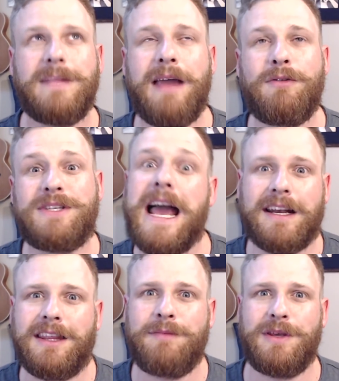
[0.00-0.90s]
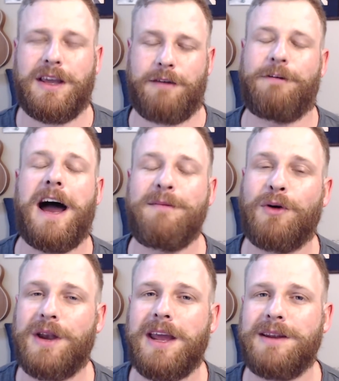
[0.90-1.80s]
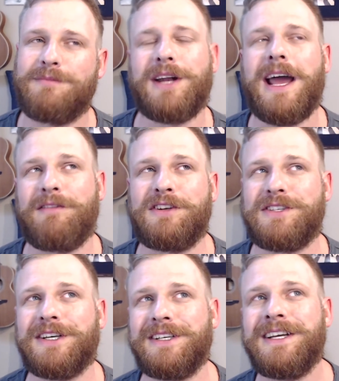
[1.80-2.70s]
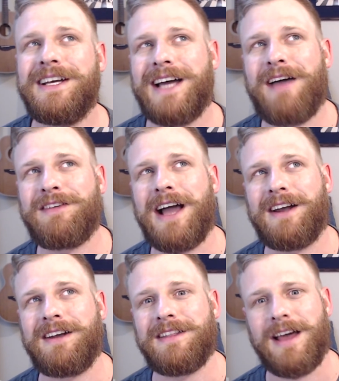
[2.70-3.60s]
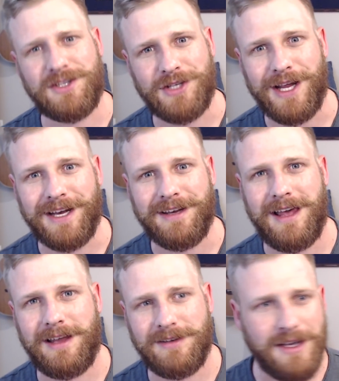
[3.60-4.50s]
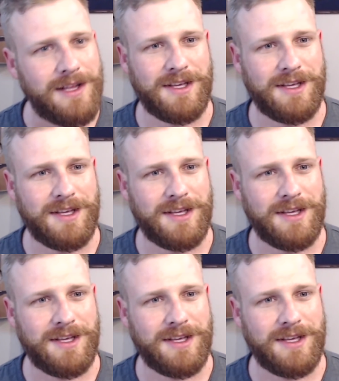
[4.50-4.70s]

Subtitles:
It would technically be like a 5.8, but I haven't gotten into that. Should I get into that?